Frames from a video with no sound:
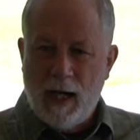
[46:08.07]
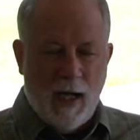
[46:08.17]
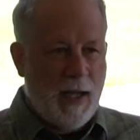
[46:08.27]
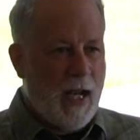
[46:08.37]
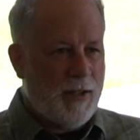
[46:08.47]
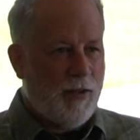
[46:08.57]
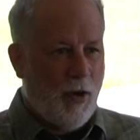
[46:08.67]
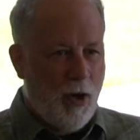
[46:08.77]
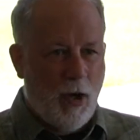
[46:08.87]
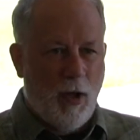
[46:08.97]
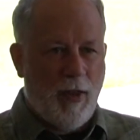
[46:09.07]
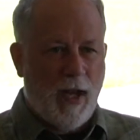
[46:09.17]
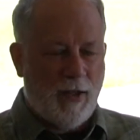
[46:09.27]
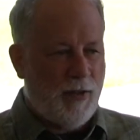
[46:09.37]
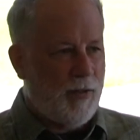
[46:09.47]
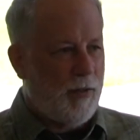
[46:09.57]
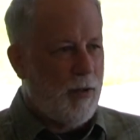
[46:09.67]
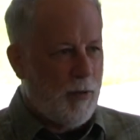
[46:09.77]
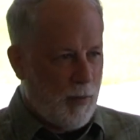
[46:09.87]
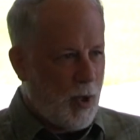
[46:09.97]
and that's all that's
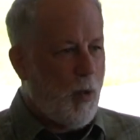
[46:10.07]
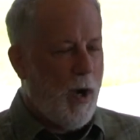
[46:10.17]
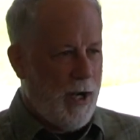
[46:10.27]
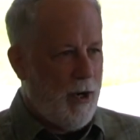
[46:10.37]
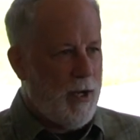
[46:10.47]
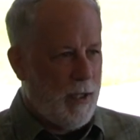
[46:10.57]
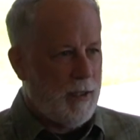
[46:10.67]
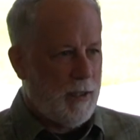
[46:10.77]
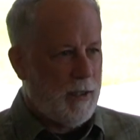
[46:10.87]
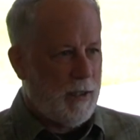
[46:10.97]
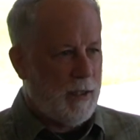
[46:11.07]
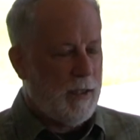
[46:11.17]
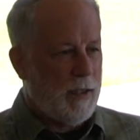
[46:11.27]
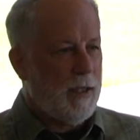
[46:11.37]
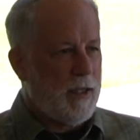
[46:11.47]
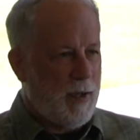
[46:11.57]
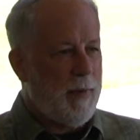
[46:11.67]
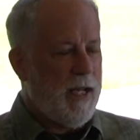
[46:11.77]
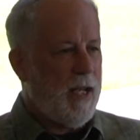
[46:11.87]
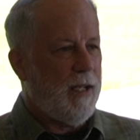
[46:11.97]
required to
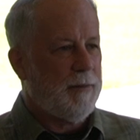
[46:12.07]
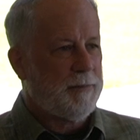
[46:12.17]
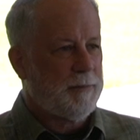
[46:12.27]
be in.